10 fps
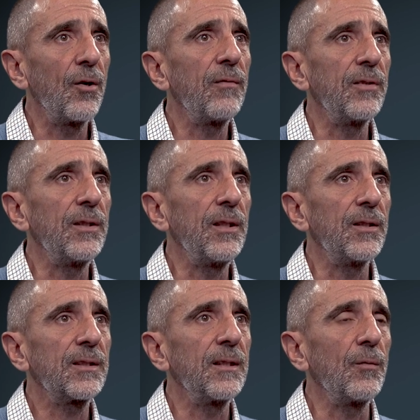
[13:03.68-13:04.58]
over the
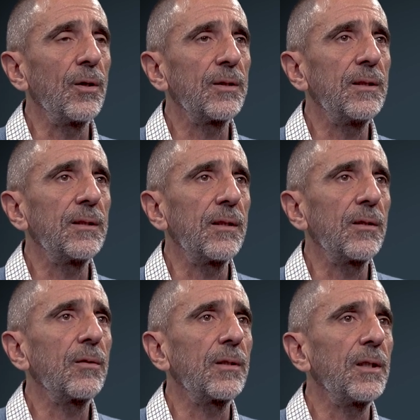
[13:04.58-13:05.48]
years, there was this
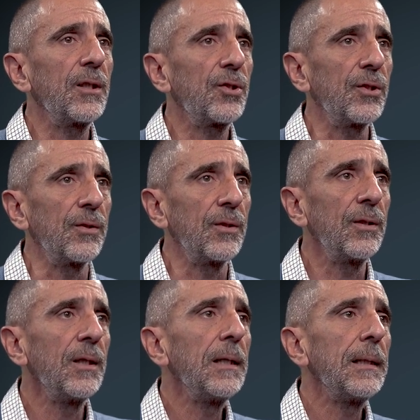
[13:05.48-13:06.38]
recognition
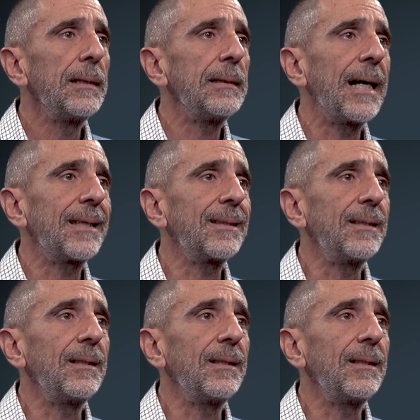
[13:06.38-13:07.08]
that